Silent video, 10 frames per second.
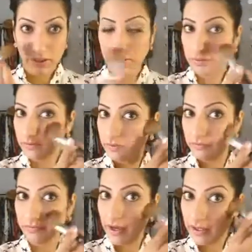Kind of gives a
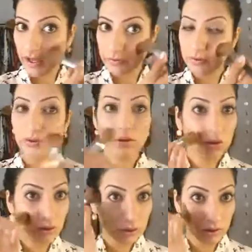very natural
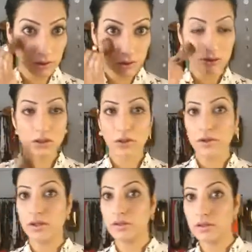look.
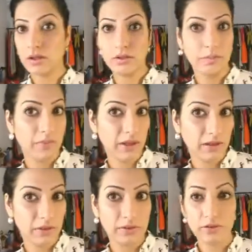It doesn't
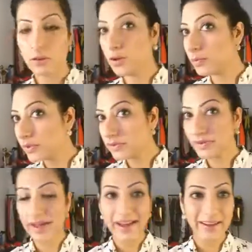make it
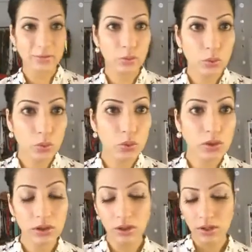obvious at
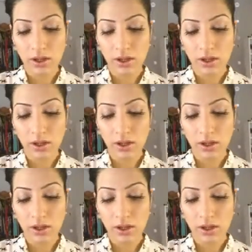all.